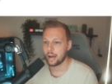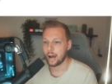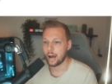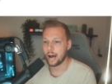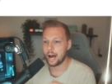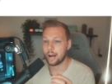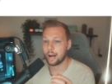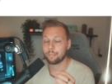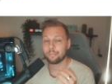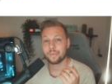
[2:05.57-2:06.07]

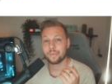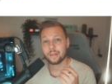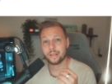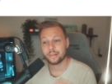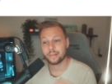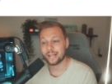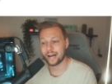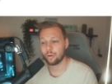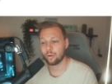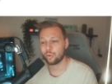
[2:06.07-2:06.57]
Um,
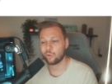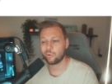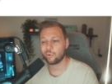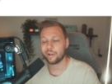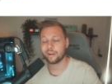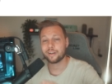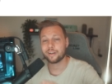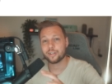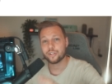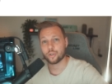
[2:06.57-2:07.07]
download
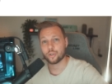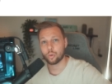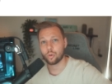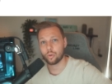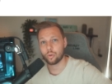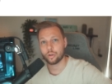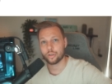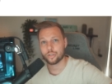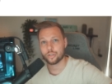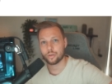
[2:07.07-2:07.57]
and
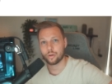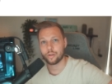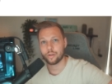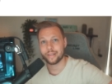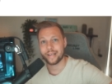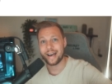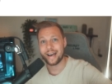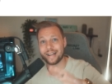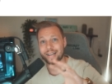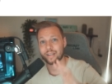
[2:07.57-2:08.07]
install, install
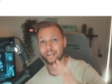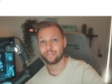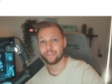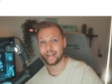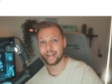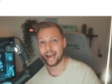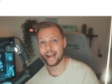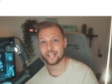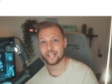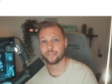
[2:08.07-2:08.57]
that if it
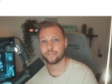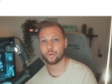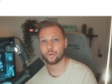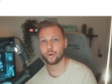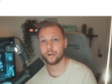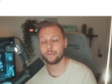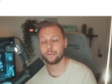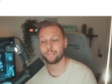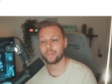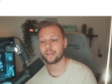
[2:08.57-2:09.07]
asks for
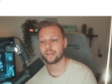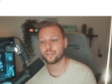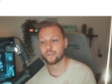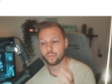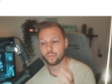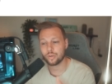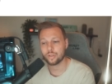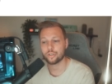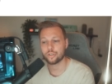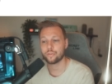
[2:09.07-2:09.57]
it. As
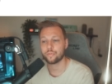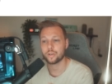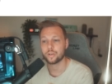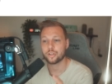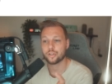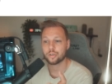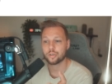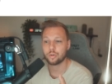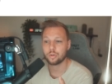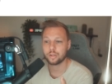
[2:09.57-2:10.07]
soon as you've
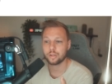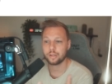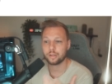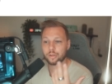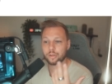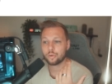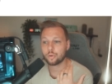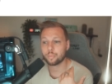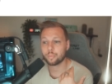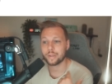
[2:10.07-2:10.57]
installed it,
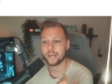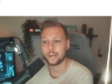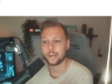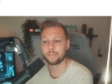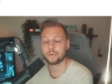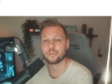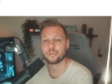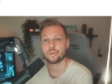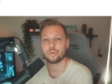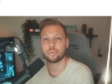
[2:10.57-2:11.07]
you'll be
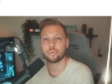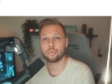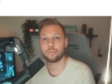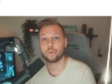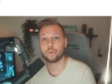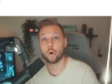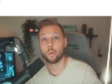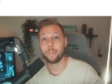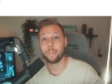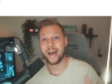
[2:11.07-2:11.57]
able to
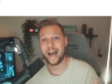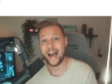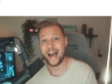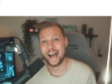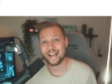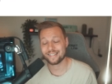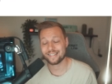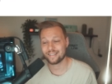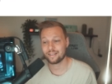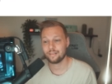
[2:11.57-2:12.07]
go
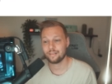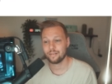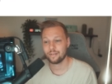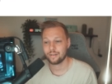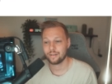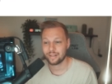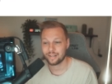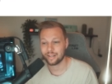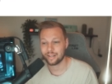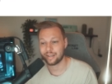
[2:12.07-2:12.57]
past
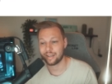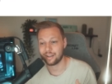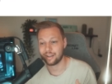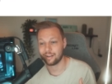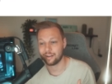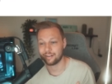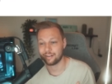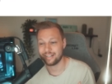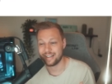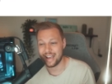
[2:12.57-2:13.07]

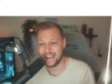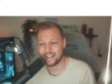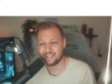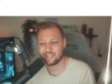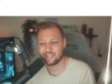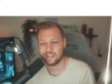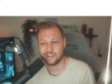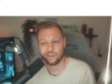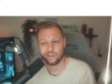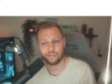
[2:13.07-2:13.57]
clicking
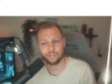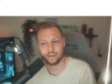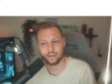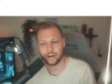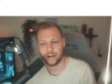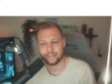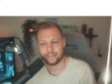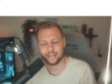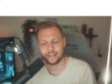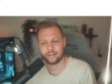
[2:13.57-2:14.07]
next here.
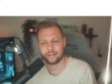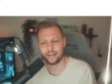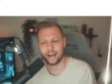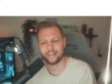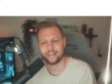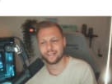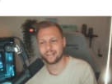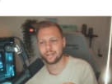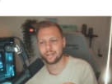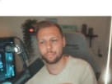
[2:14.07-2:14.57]
I think I
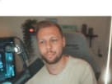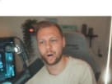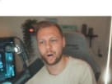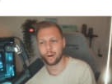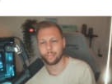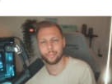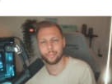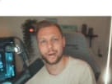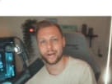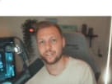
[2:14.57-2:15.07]
think the
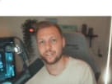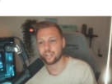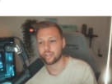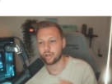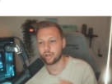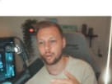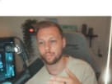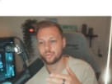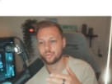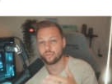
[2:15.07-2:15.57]
pop-up actually
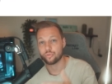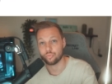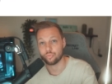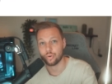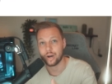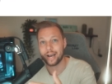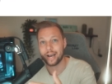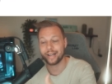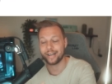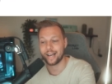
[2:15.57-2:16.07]
comes
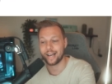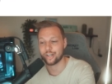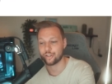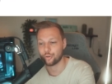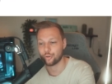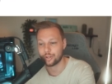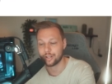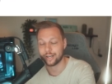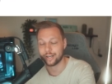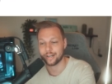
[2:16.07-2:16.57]
right as you
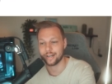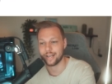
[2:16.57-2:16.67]
click